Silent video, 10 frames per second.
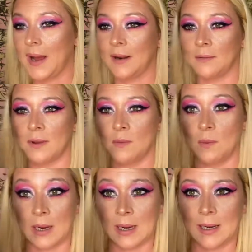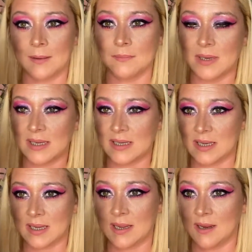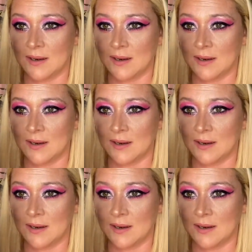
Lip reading: I don't know why, but I did,